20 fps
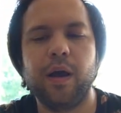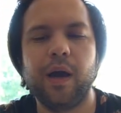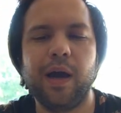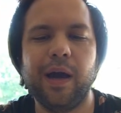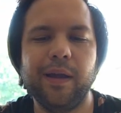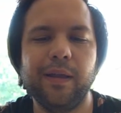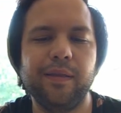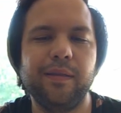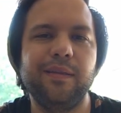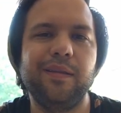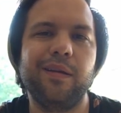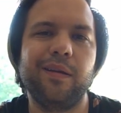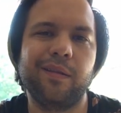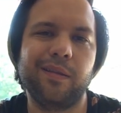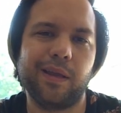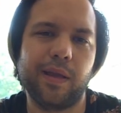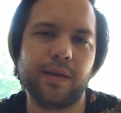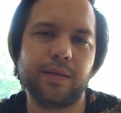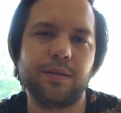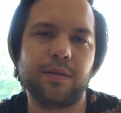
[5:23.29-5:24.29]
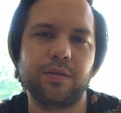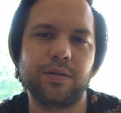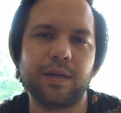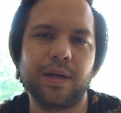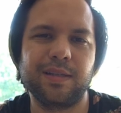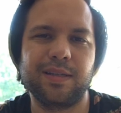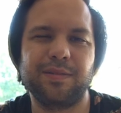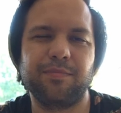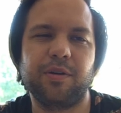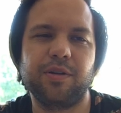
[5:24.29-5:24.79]
I didn't
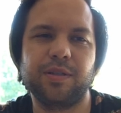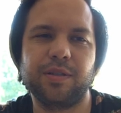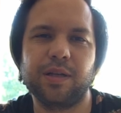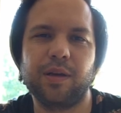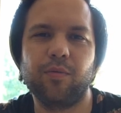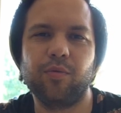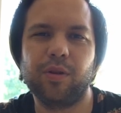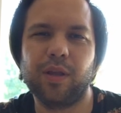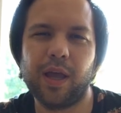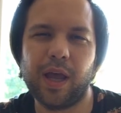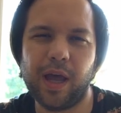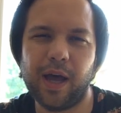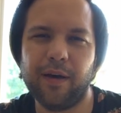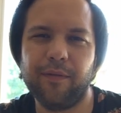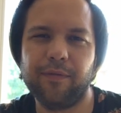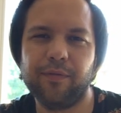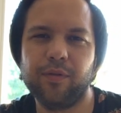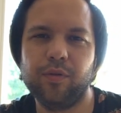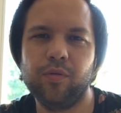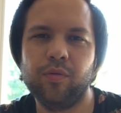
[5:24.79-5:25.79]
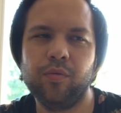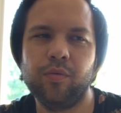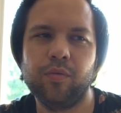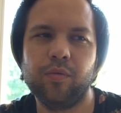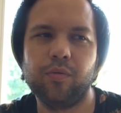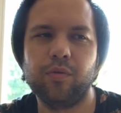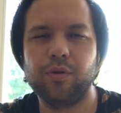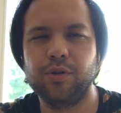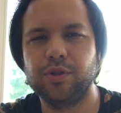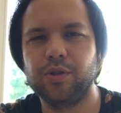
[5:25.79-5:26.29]
exercise as much as I would have to
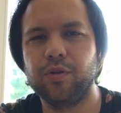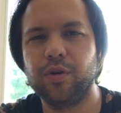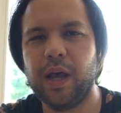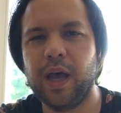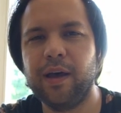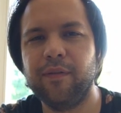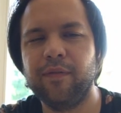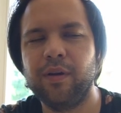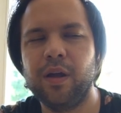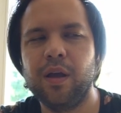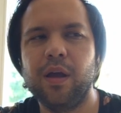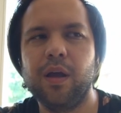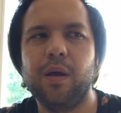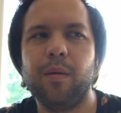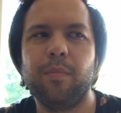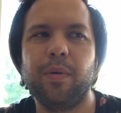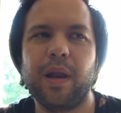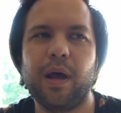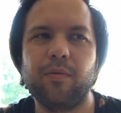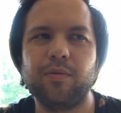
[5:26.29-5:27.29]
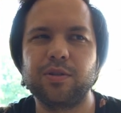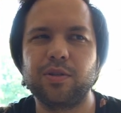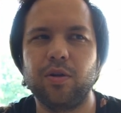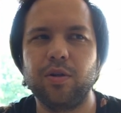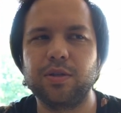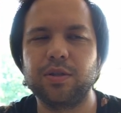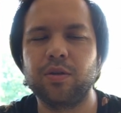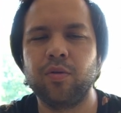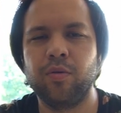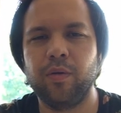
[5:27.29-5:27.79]
or should have. But I was
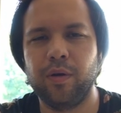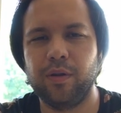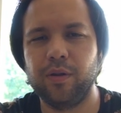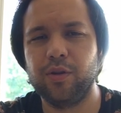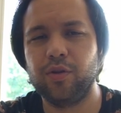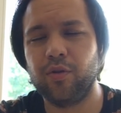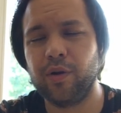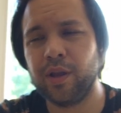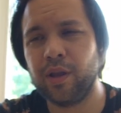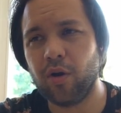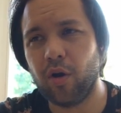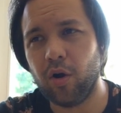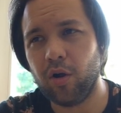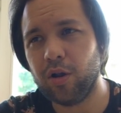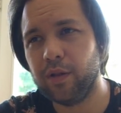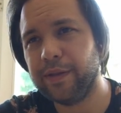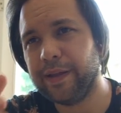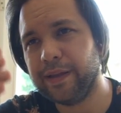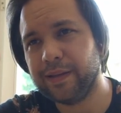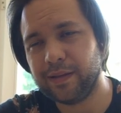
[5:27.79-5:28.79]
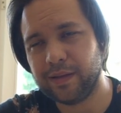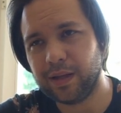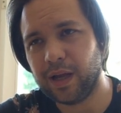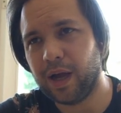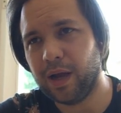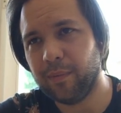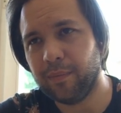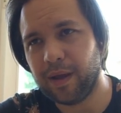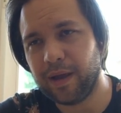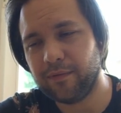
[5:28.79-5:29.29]
also, during all that
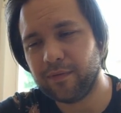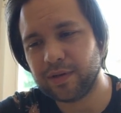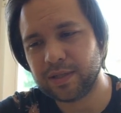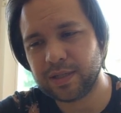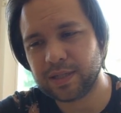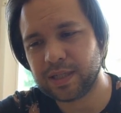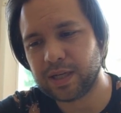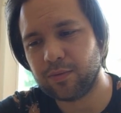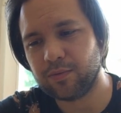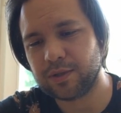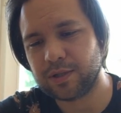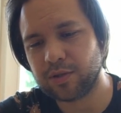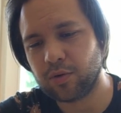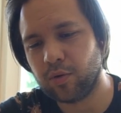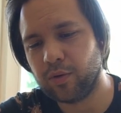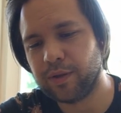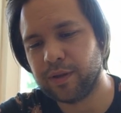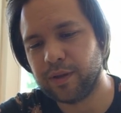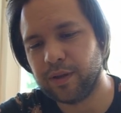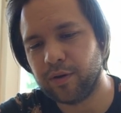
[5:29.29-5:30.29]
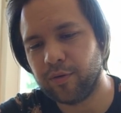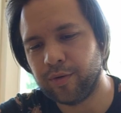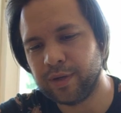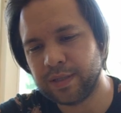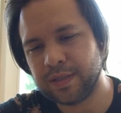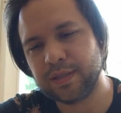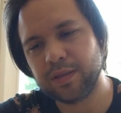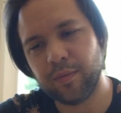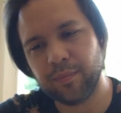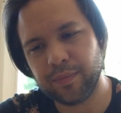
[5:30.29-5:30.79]
time, ever since I was told that there
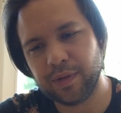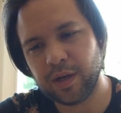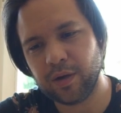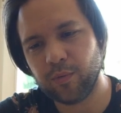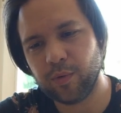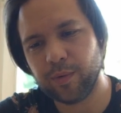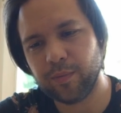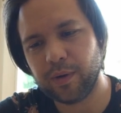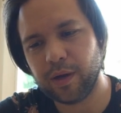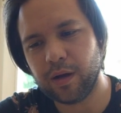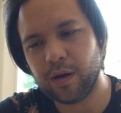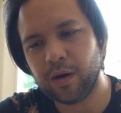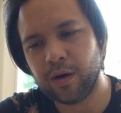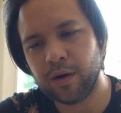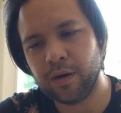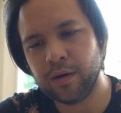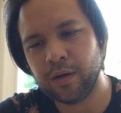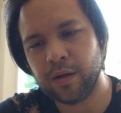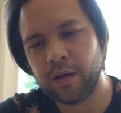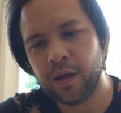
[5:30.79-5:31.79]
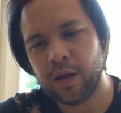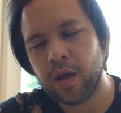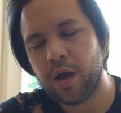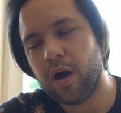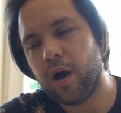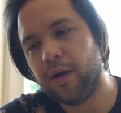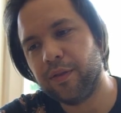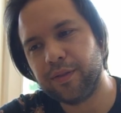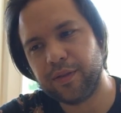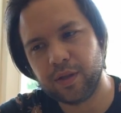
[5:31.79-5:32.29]
is something with my heart,
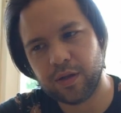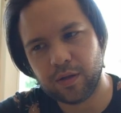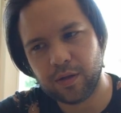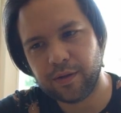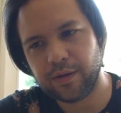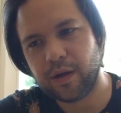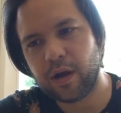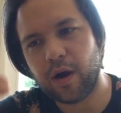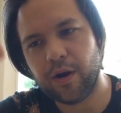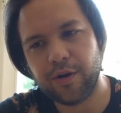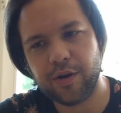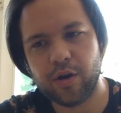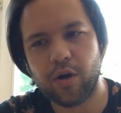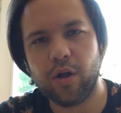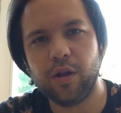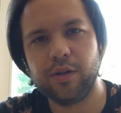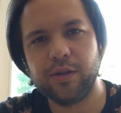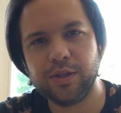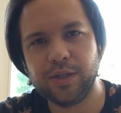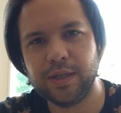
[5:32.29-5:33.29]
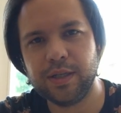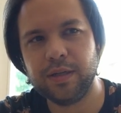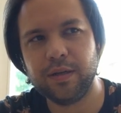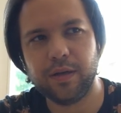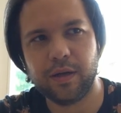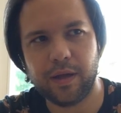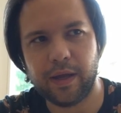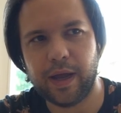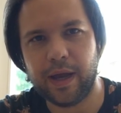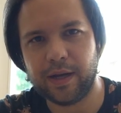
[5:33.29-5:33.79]
until the cardiology
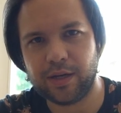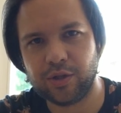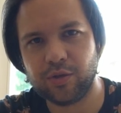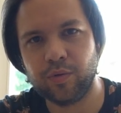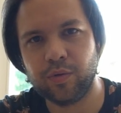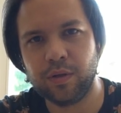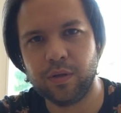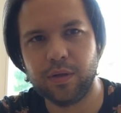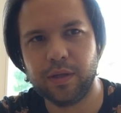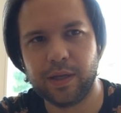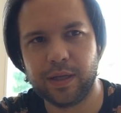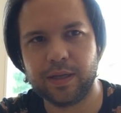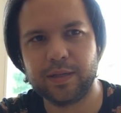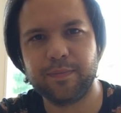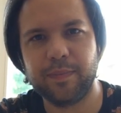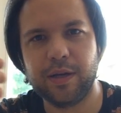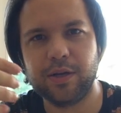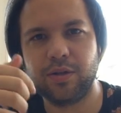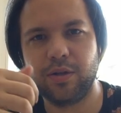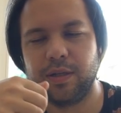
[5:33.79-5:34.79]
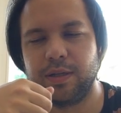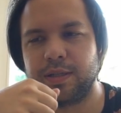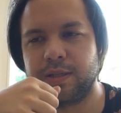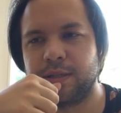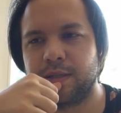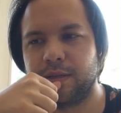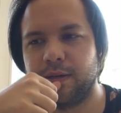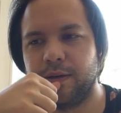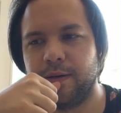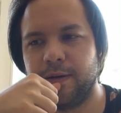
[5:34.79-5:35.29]
actual like
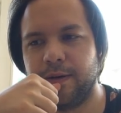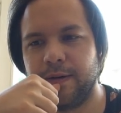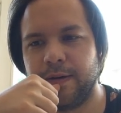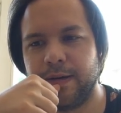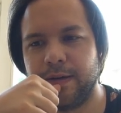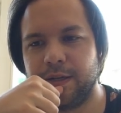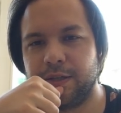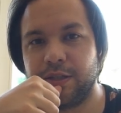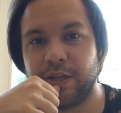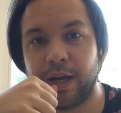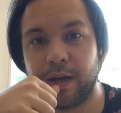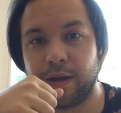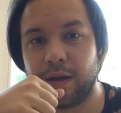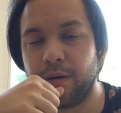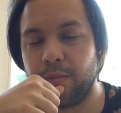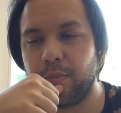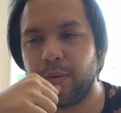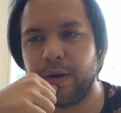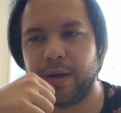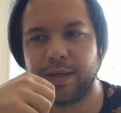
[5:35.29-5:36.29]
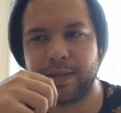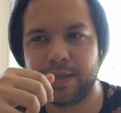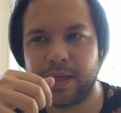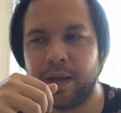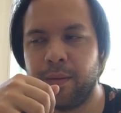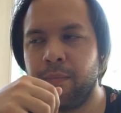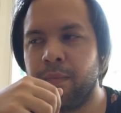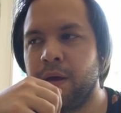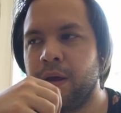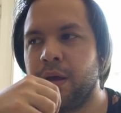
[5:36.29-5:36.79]
specialist uh, checkup
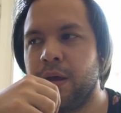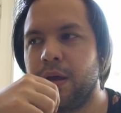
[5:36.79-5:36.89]
exam,